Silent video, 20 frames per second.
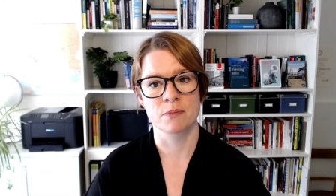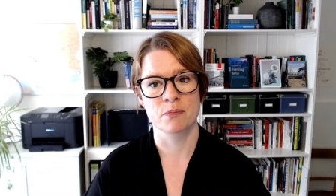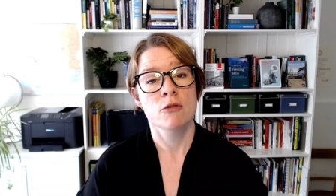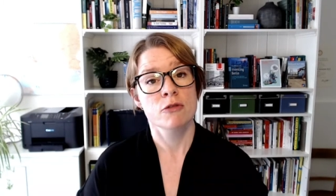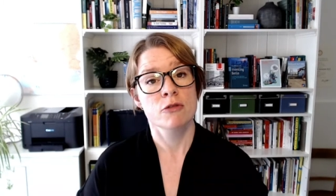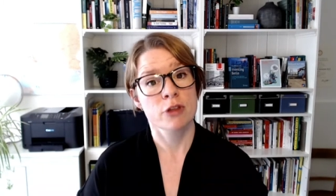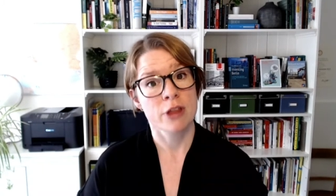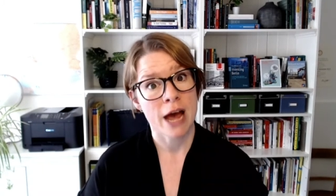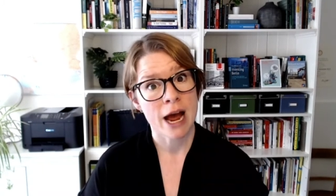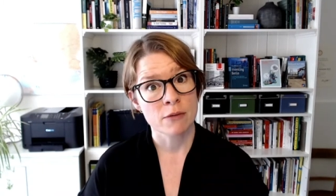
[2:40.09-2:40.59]

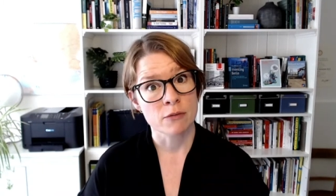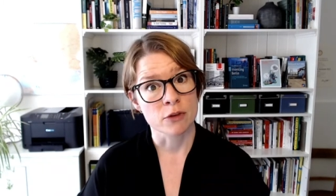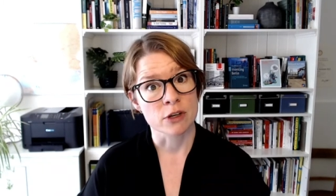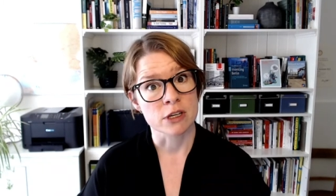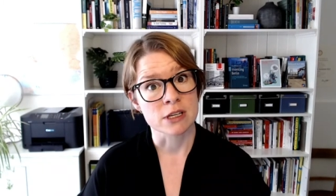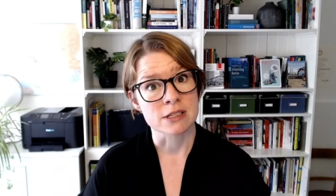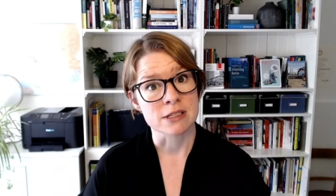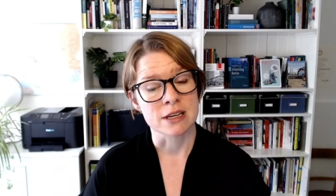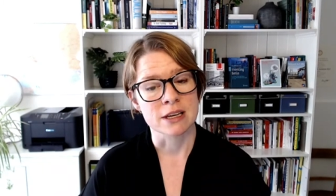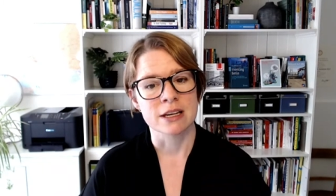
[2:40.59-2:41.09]
For that
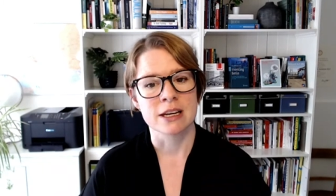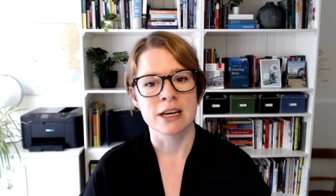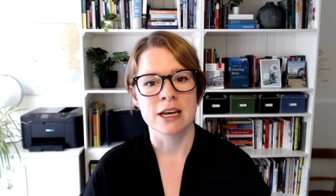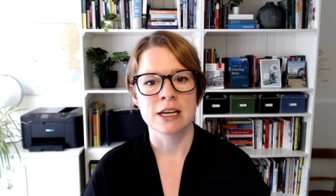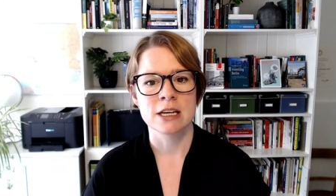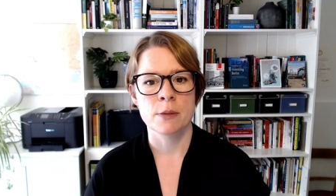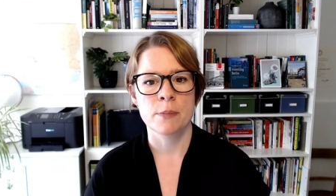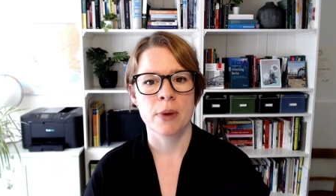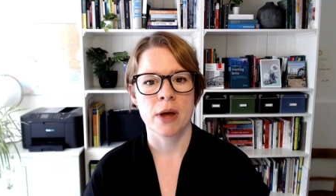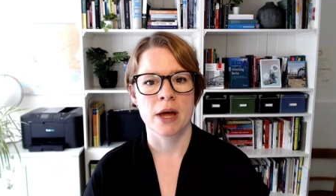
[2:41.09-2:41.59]
reason,
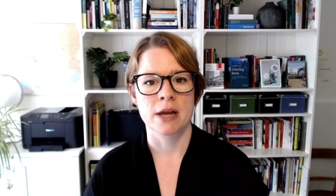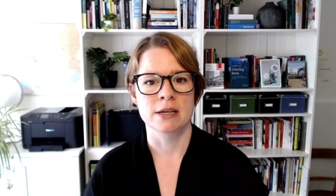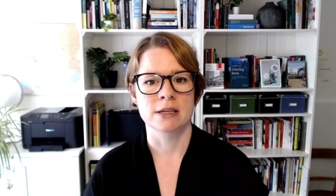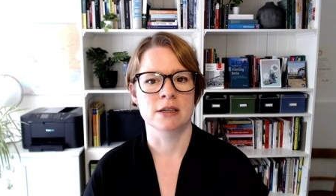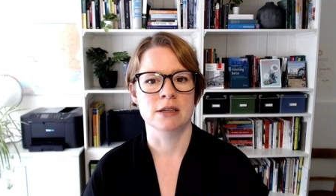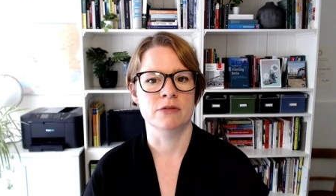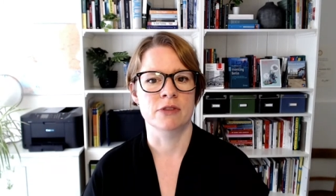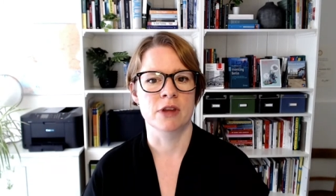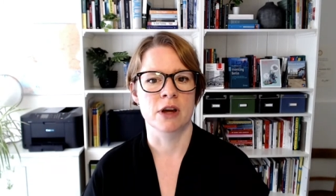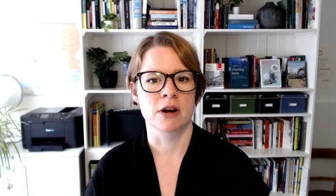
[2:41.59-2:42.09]
independent
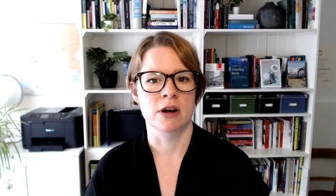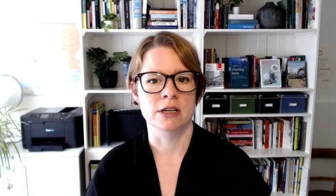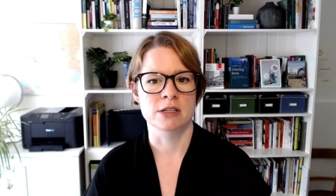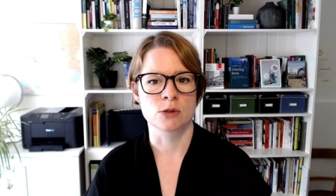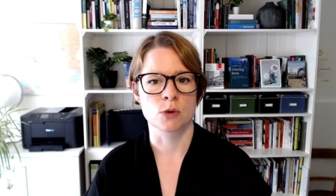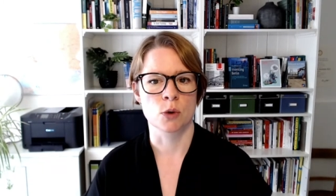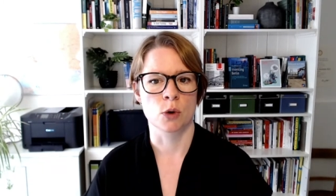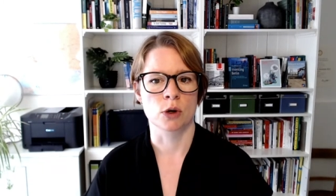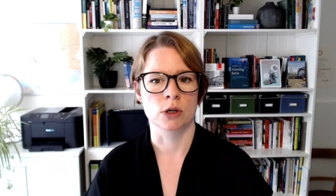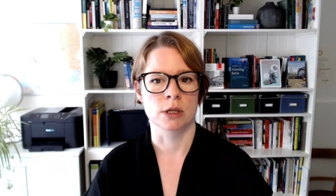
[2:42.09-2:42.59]
of their
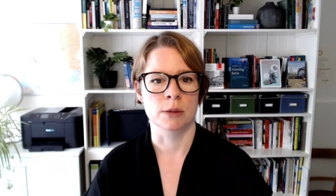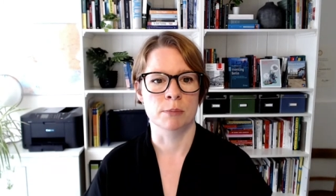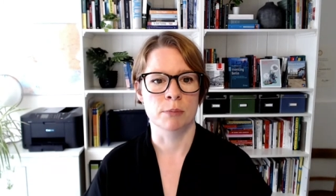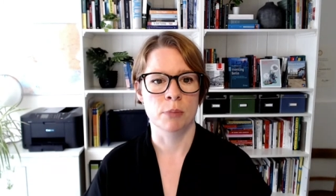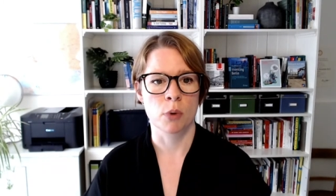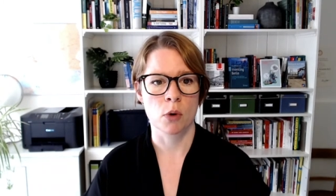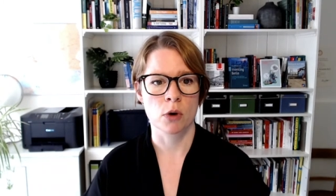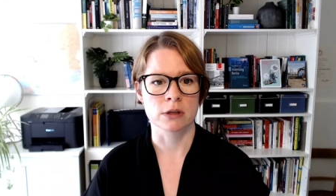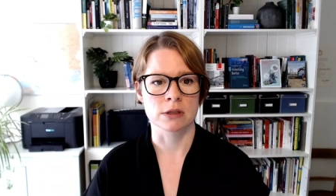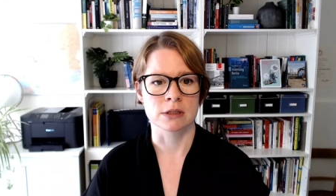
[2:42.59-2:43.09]
historical
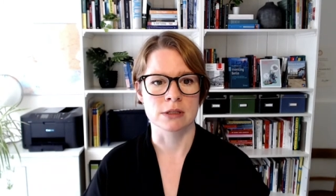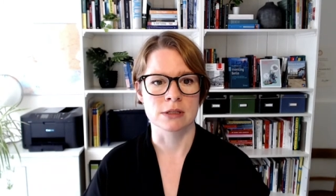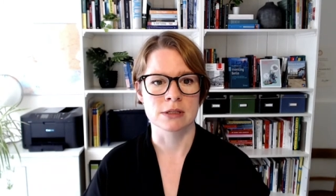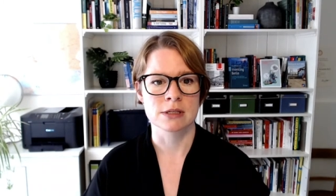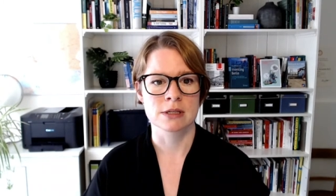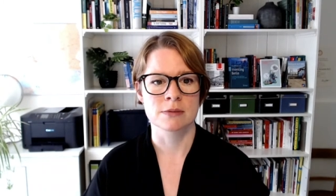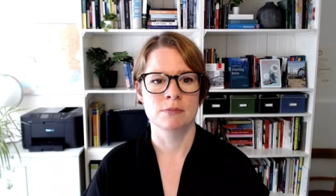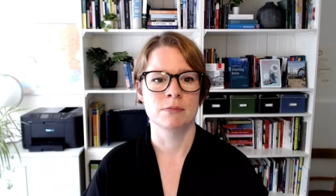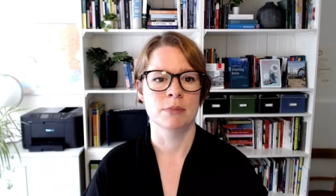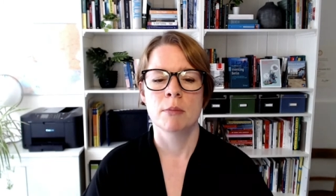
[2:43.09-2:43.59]

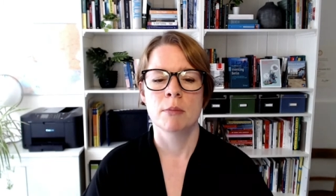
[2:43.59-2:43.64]
importance,